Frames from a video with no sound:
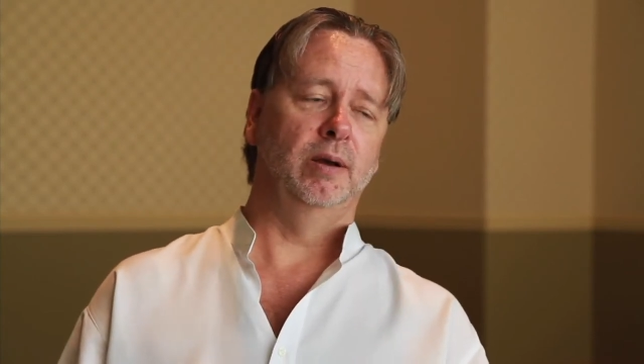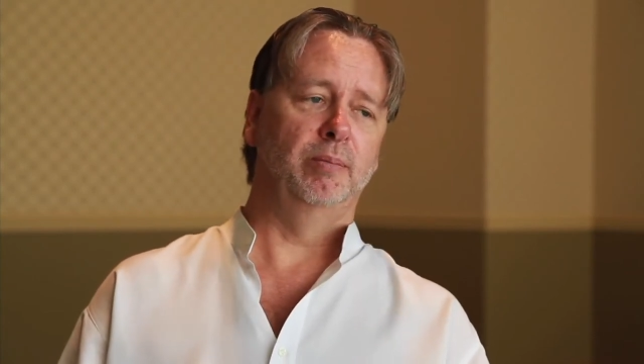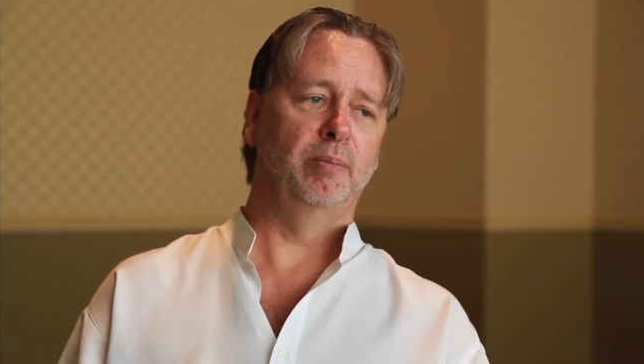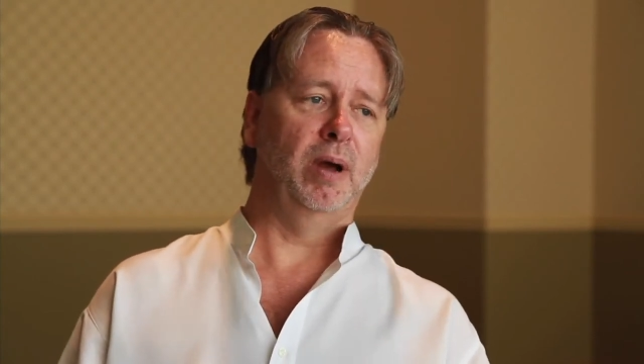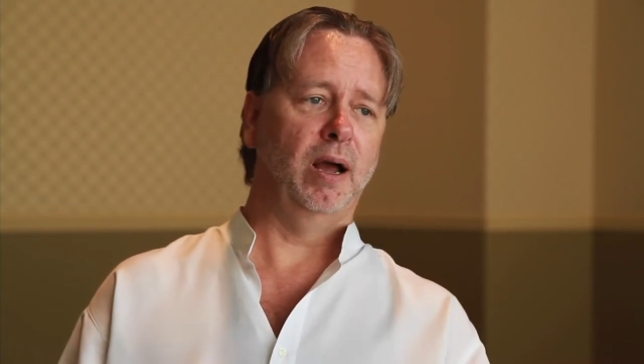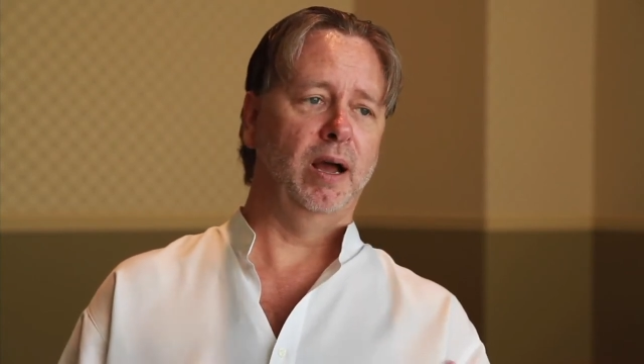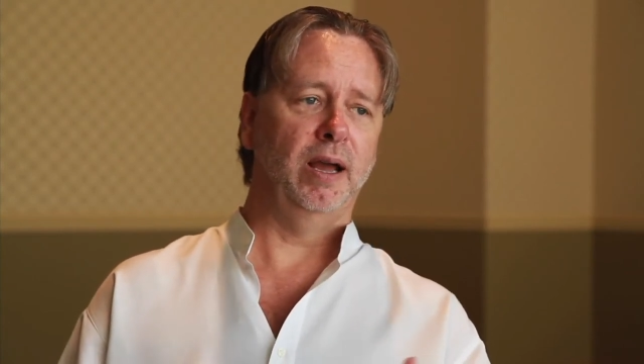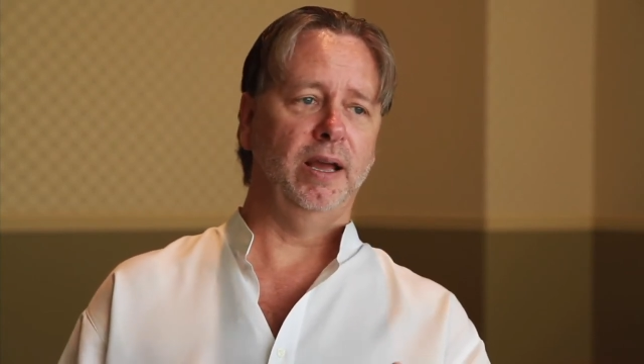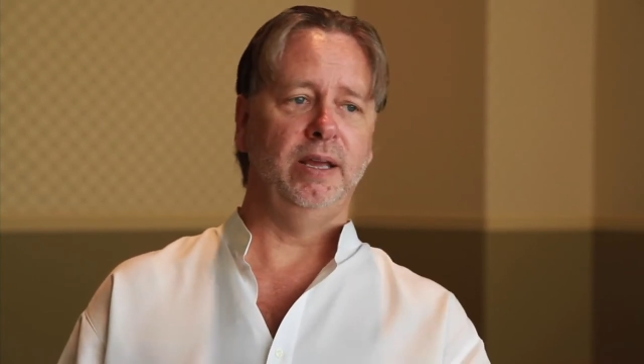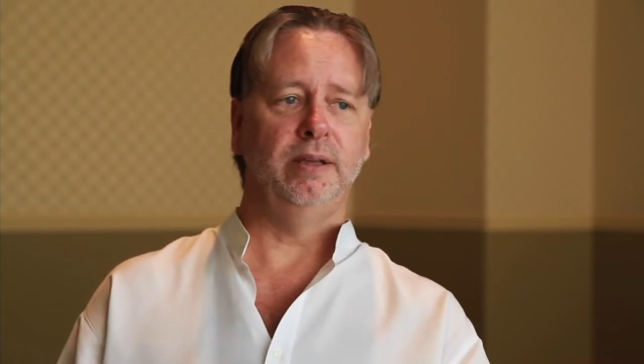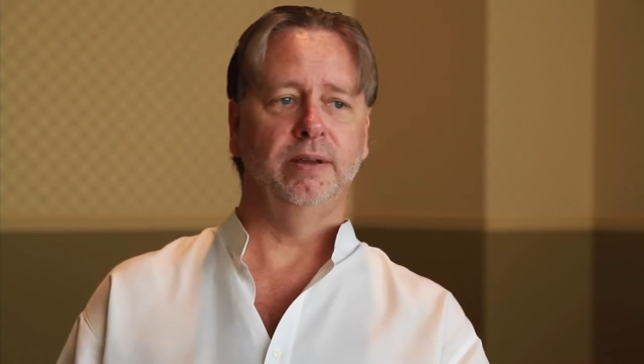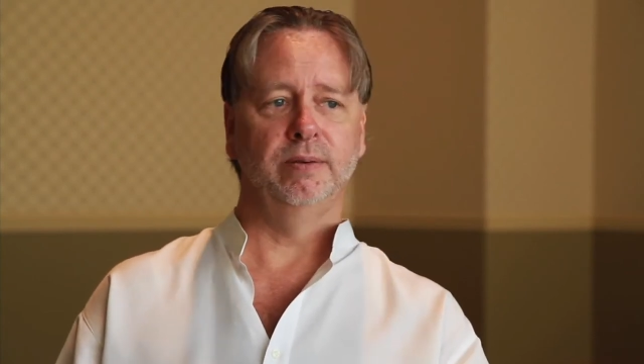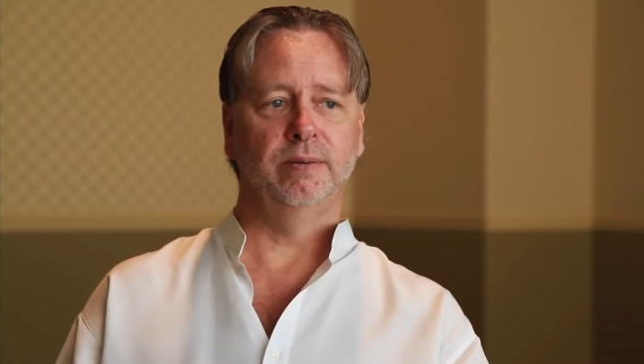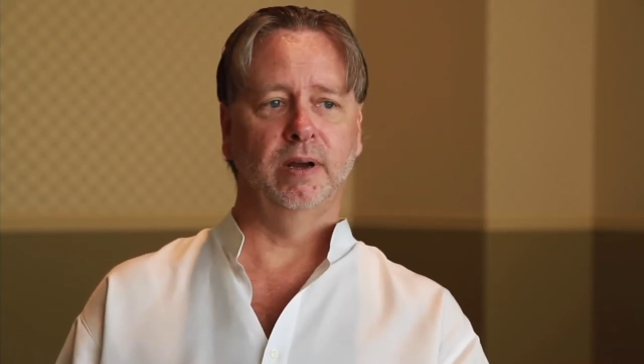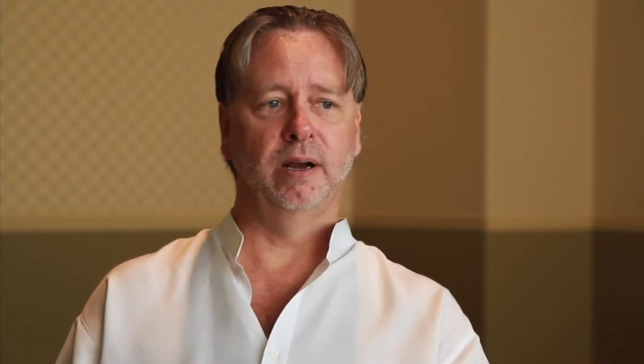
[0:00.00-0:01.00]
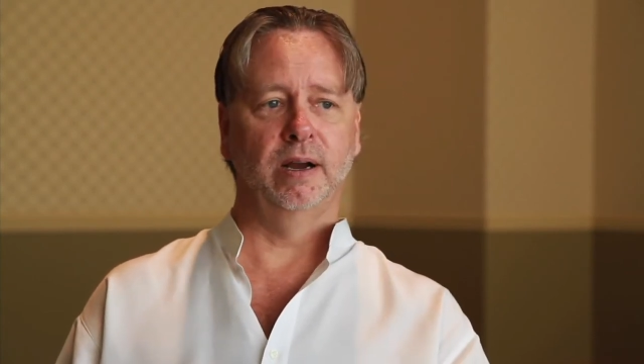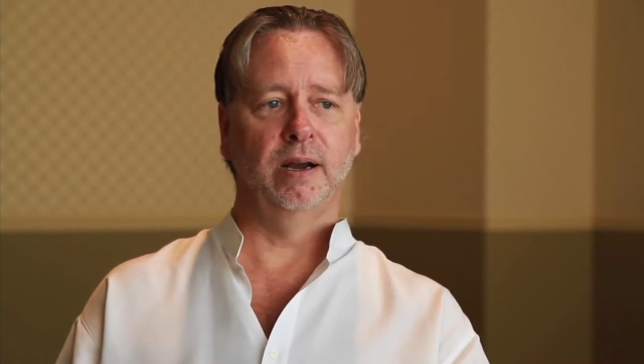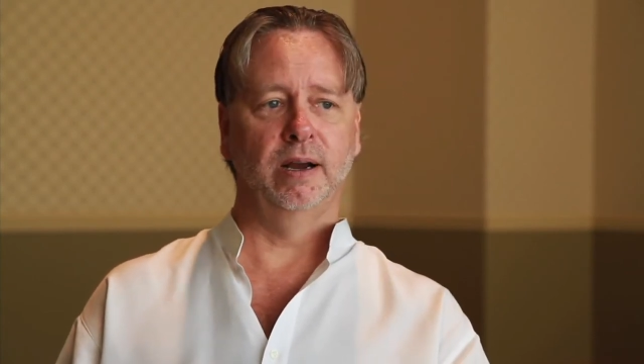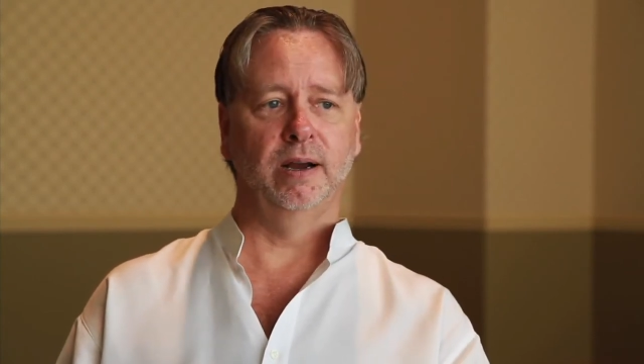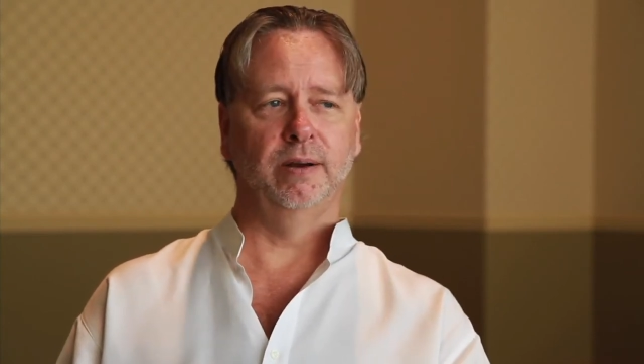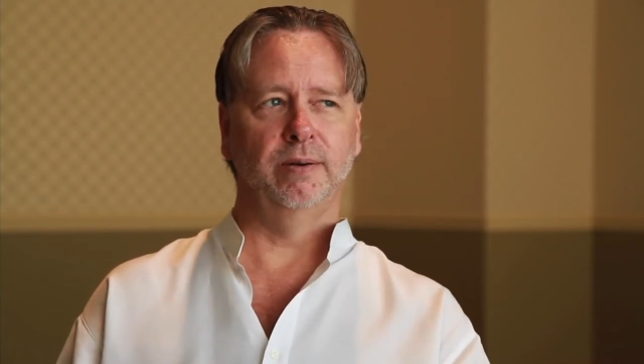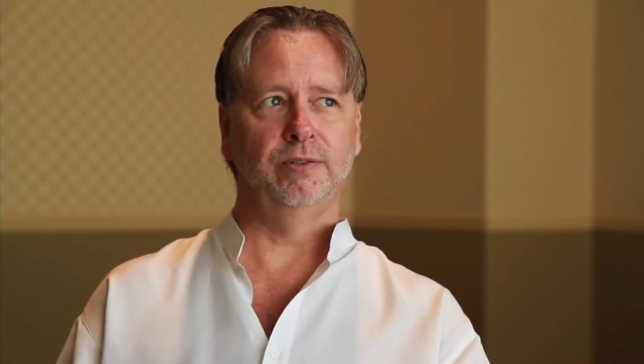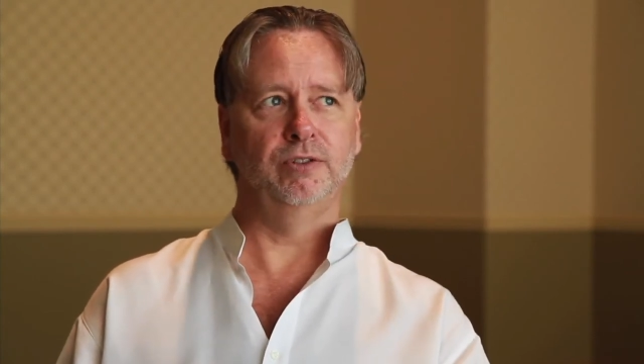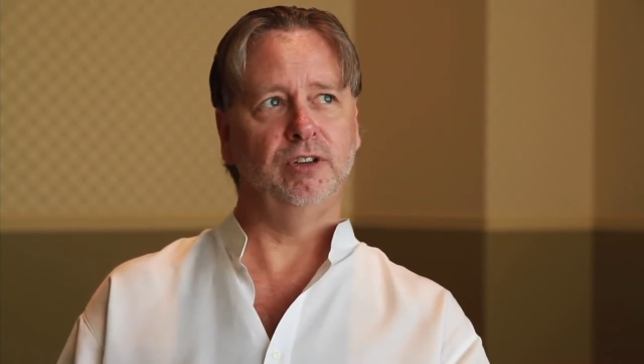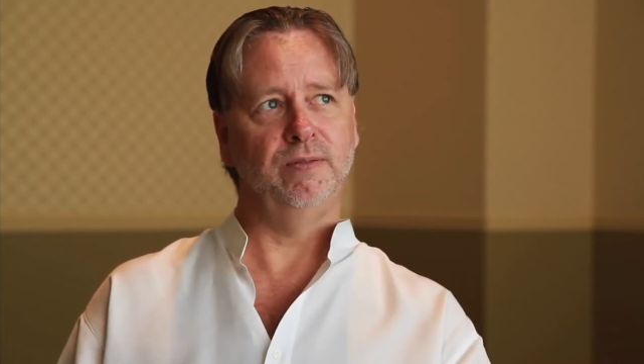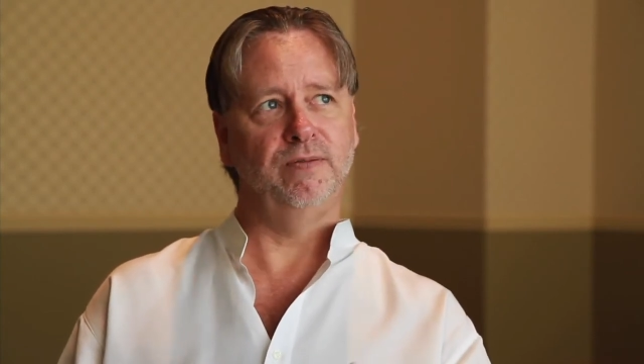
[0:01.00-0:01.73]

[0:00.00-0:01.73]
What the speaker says: by, see,